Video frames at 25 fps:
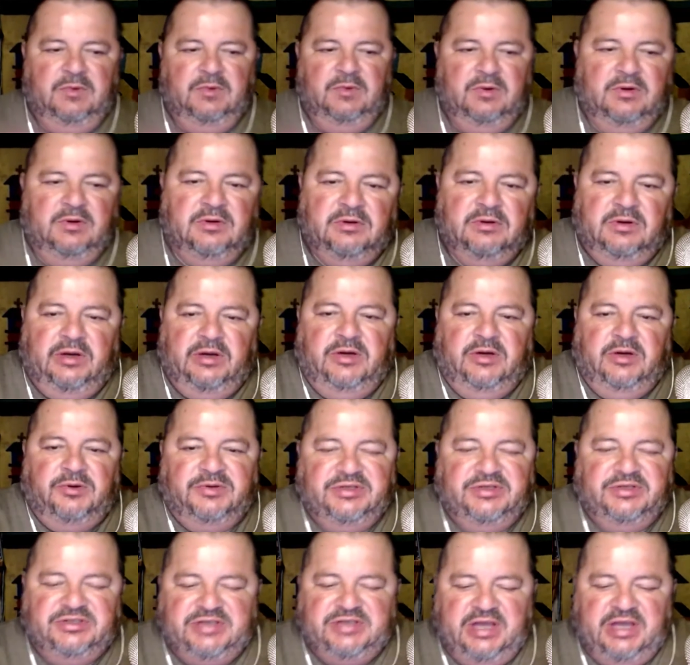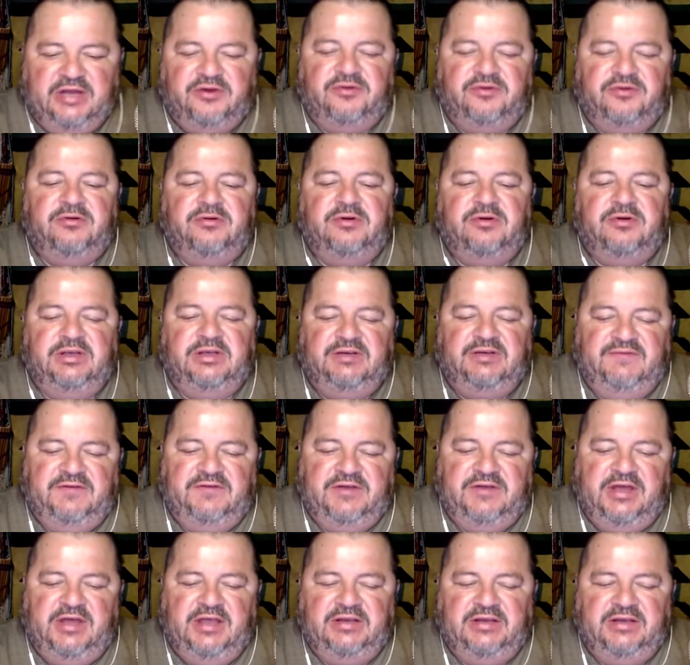I hold this candle, I give
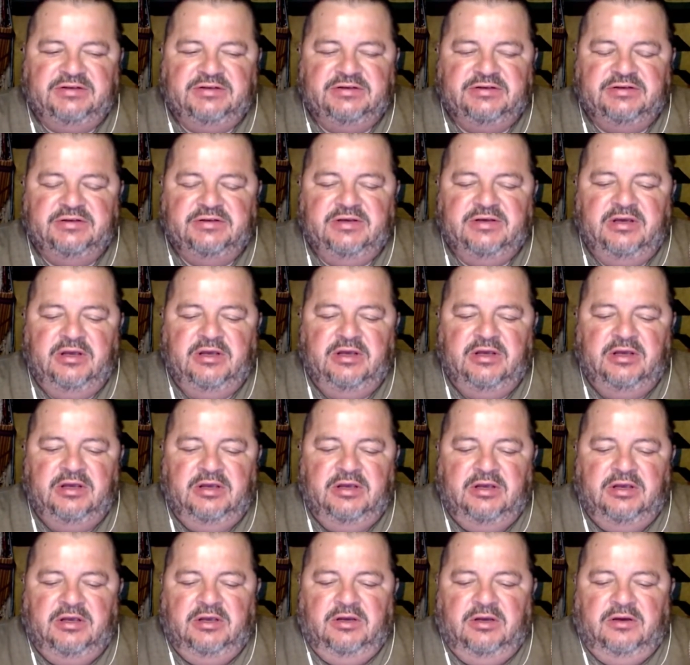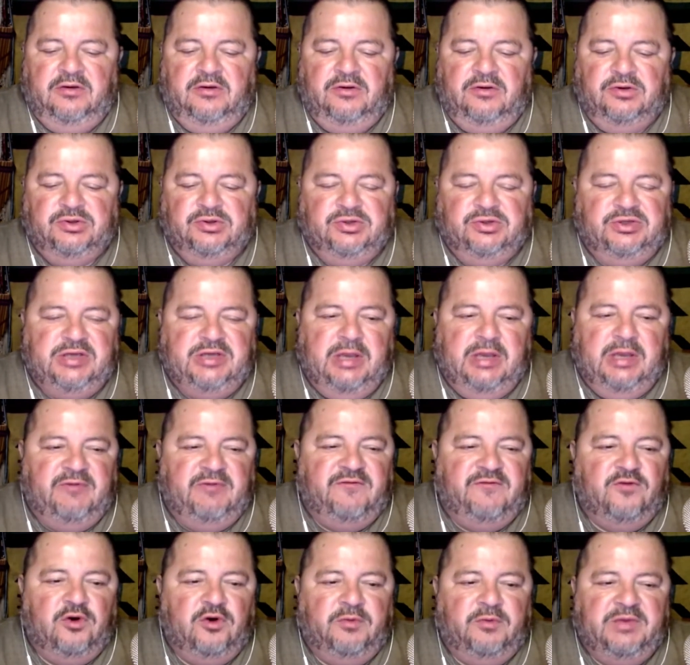thanks. Those who came
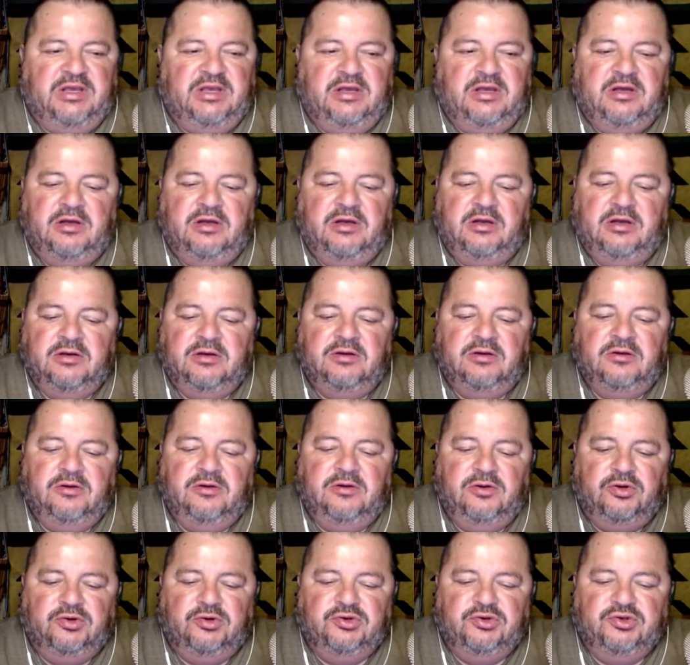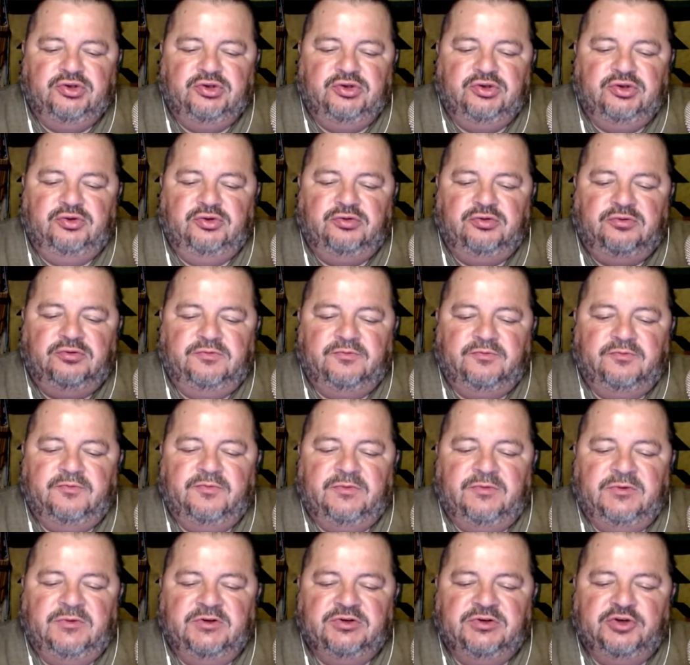before me, those who
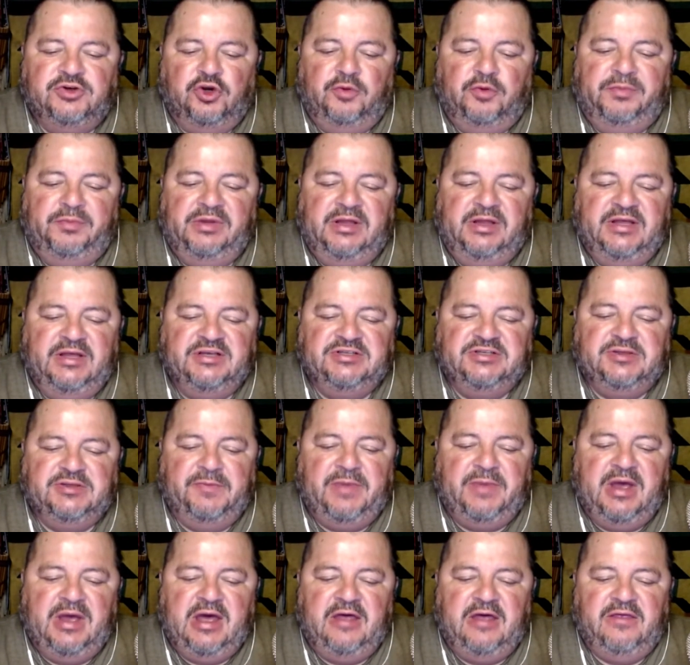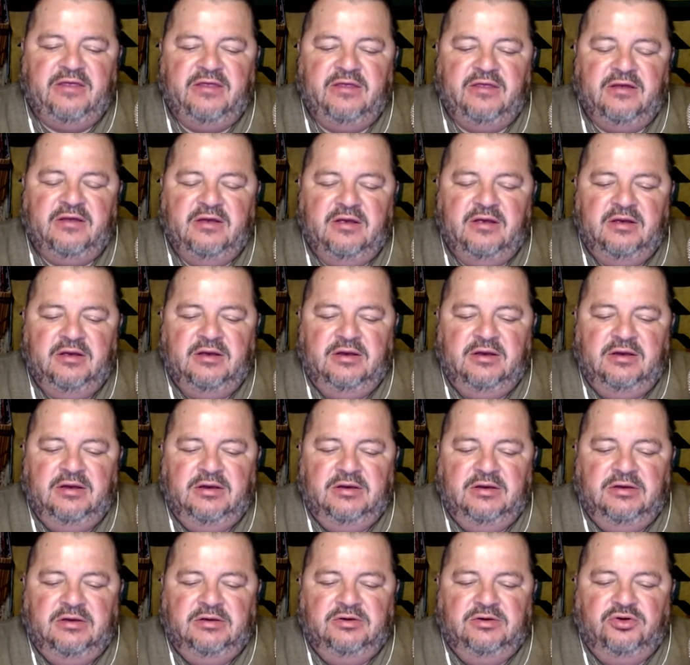trailblazed the path,
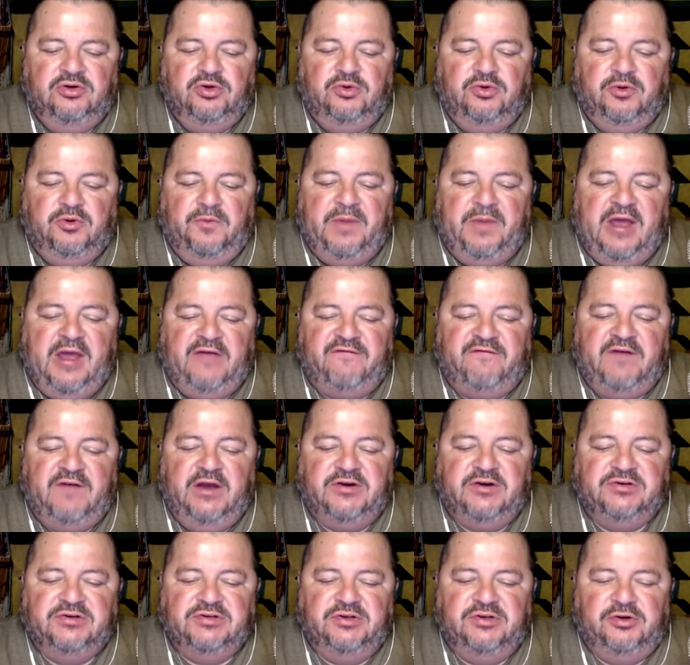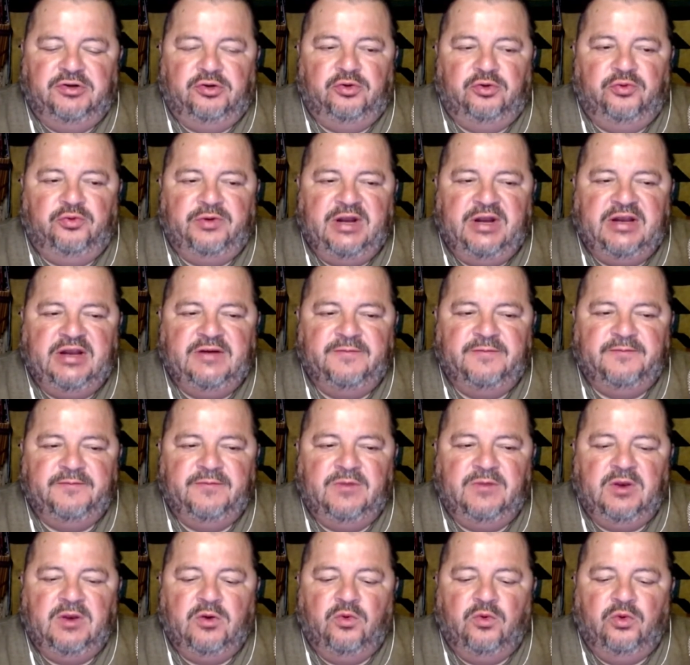who were pathfinders in their own right,
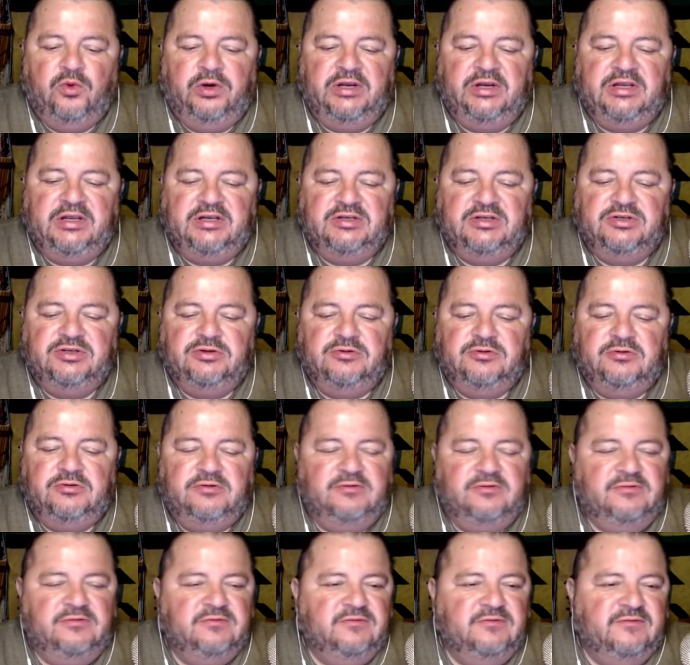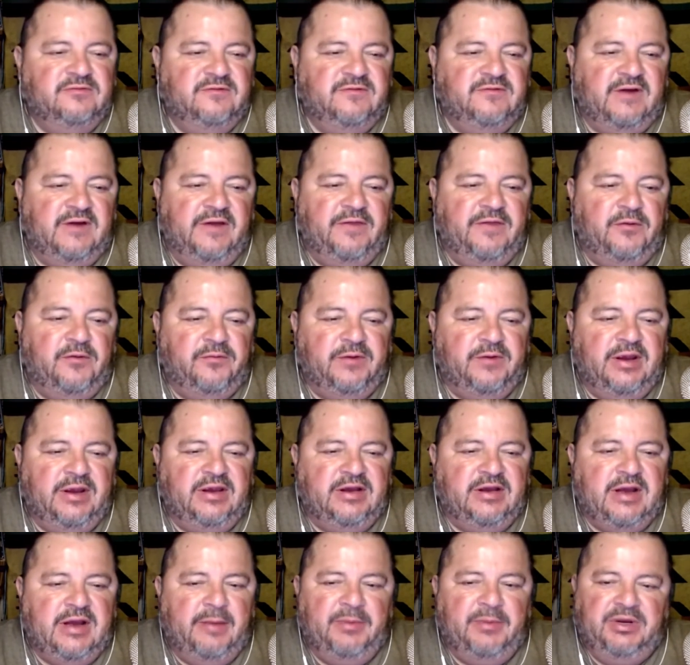working to find the right
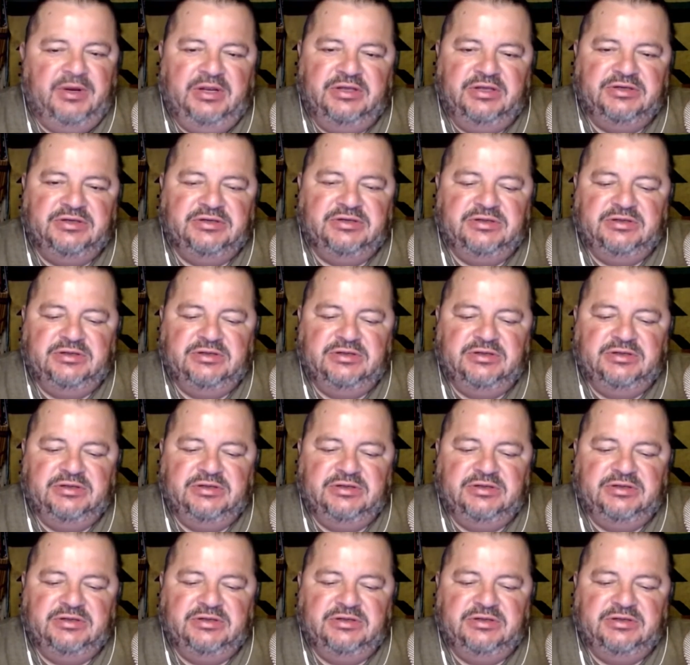combination